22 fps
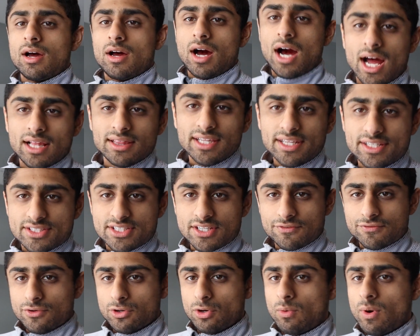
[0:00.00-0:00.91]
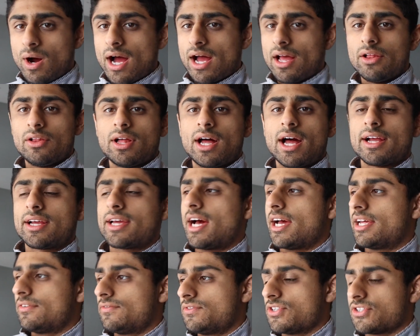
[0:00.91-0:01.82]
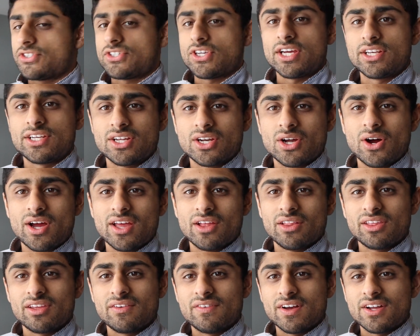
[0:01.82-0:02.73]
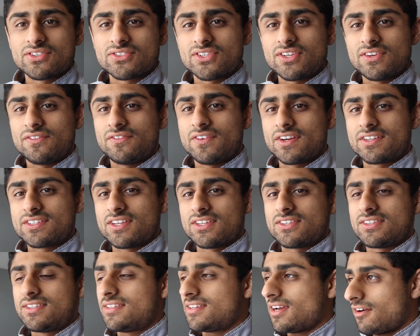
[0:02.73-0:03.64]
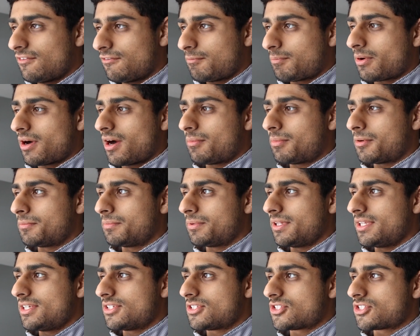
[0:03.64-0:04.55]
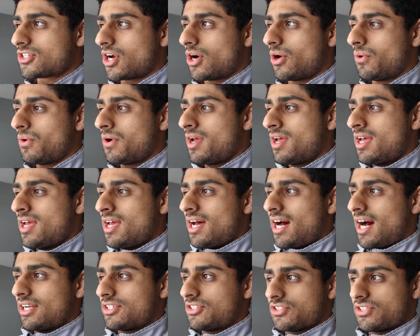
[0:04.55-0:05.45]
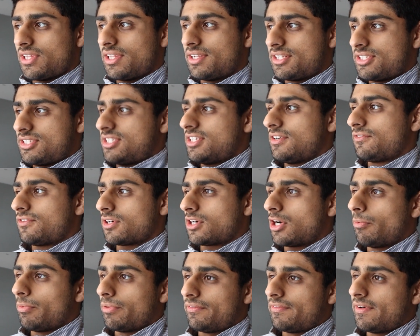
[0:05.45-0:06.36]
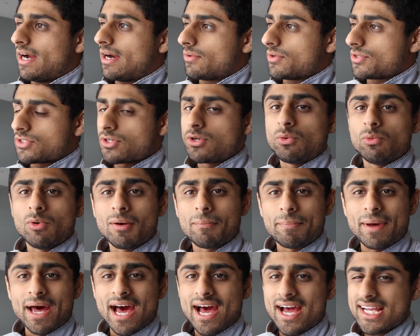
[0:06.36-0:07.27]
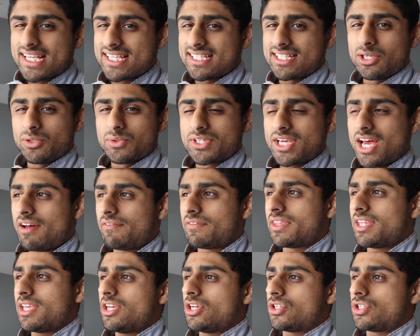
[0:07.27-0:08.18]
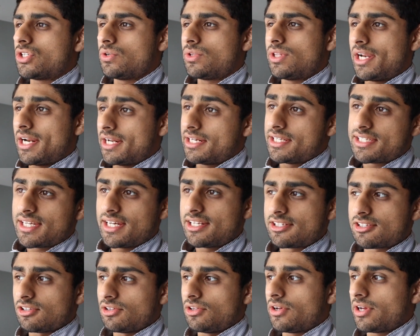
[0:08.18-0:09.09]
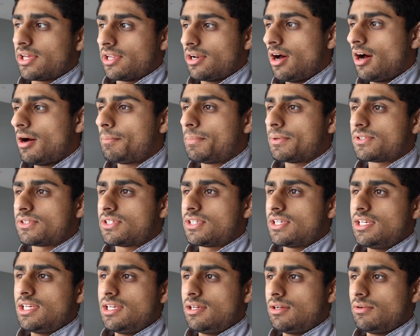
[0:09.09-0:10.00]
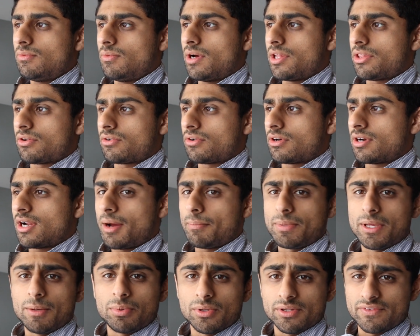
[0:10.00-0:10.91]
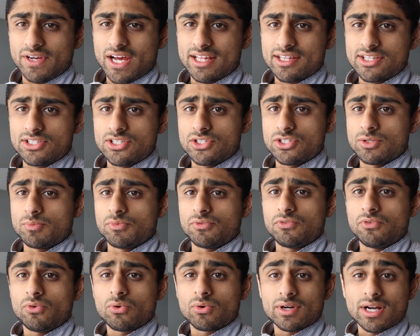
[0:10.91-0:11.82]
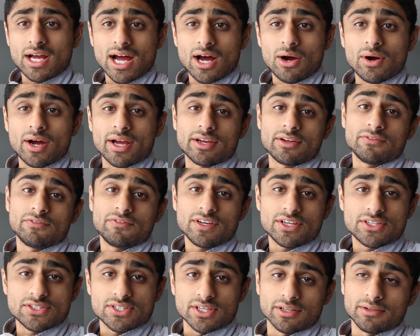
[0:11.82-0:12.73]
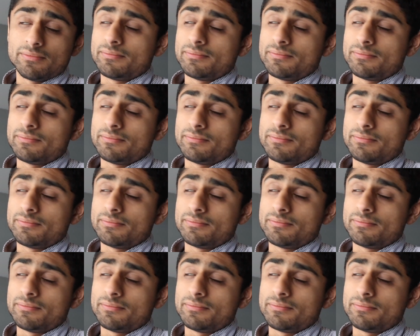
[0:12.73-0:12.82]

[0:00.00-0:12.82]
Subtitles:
I let it sit for a while. I kind of just said, you know, it'll eventually fix itself probably, so I just let it sit for a couple of hours. Went back, still was having the issue, then I decided to look it up and see whether or not people have had this issue before and how I could fix it.